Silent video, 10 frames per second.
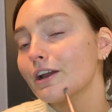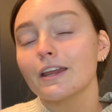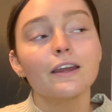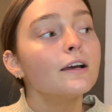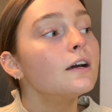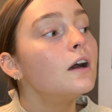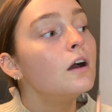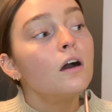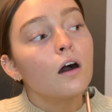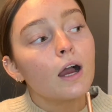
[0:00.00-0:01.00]
here.
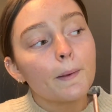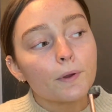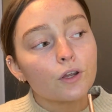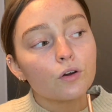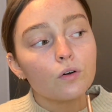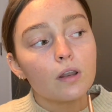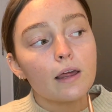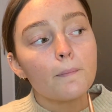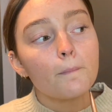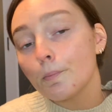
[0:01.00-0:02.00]
I'm gonna call
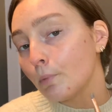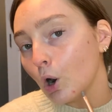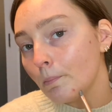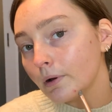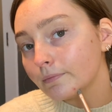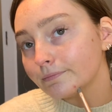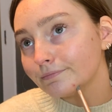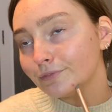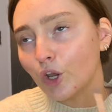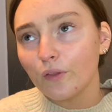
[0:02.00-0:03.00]
him Bob.
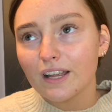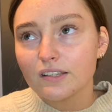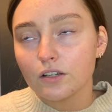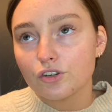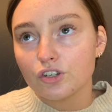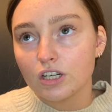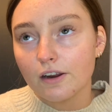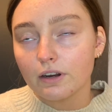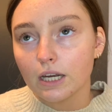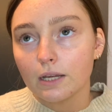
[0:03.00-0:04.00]
No, that's such a
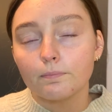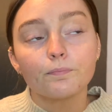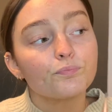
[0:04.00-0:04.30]
generic name.